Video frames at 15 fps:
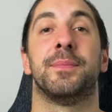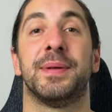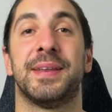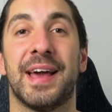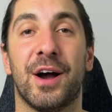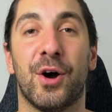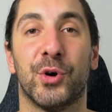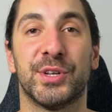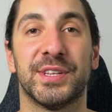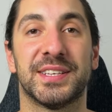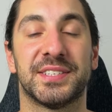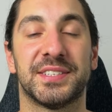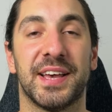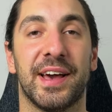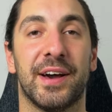But now onto the
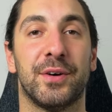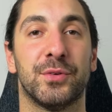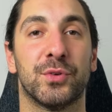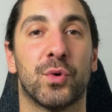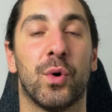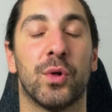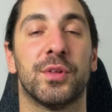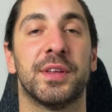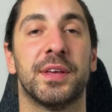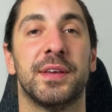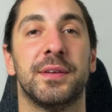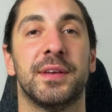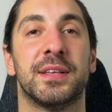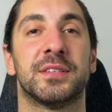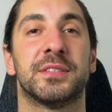sound quality
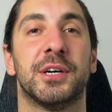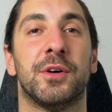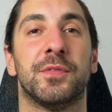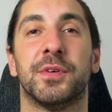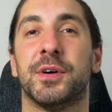itself.